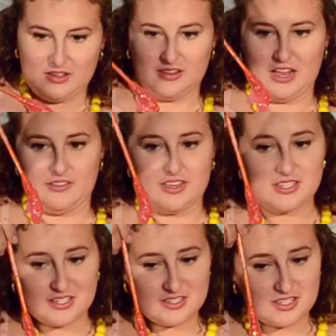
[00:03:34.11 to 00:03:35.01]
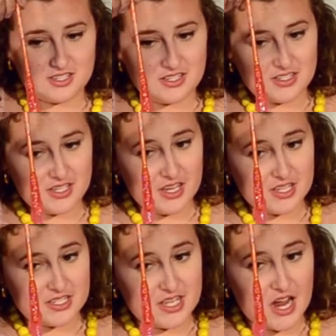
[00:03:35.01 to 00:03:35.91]
Now this consistency
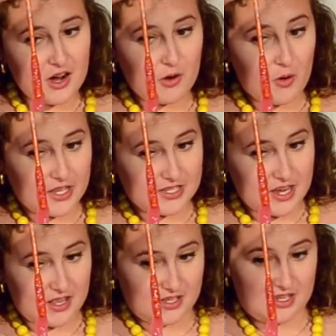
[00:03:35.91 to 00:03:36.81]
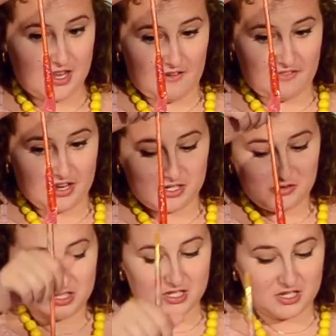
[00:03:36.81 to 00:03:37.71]
is not quite solid enough. As you
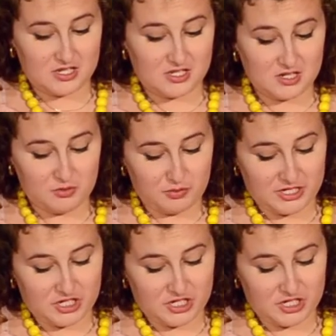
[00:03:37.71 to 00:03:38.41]
can see, it's still pretty